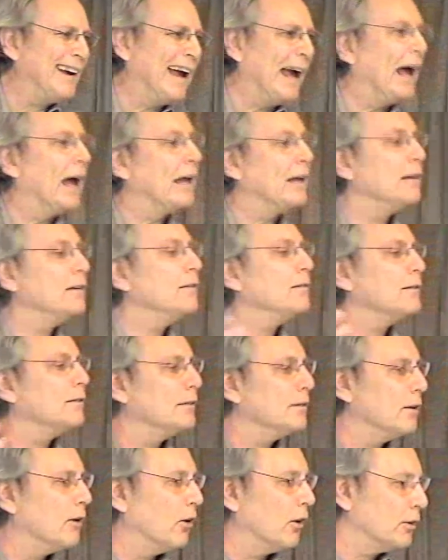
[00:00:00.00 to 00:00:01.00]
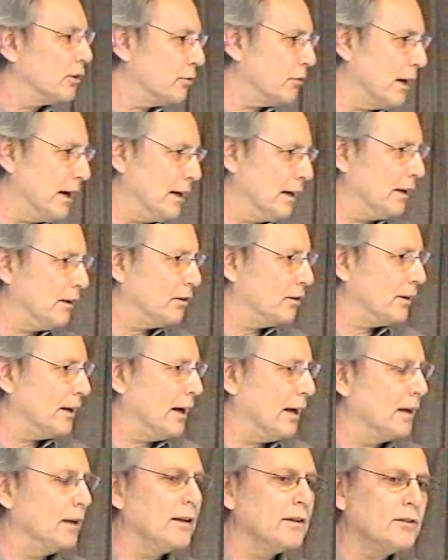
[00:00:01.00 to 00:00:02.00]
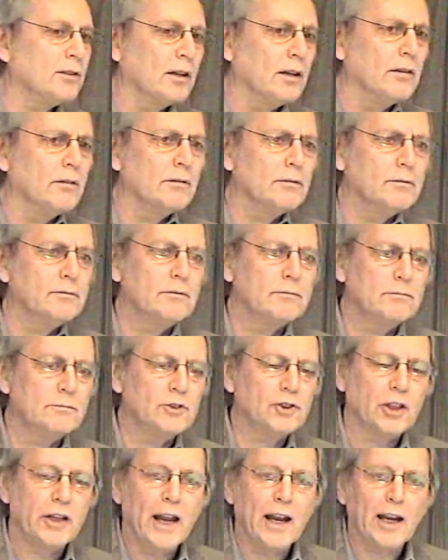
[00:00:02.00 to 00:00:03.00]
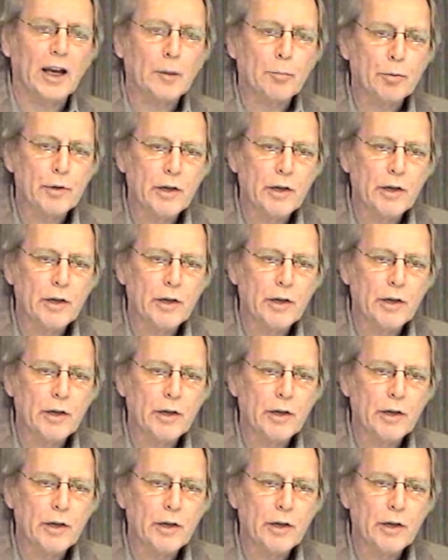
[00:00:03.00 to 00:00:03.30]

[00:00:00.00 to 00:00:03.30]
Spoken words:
and arthritis. And it's a genetic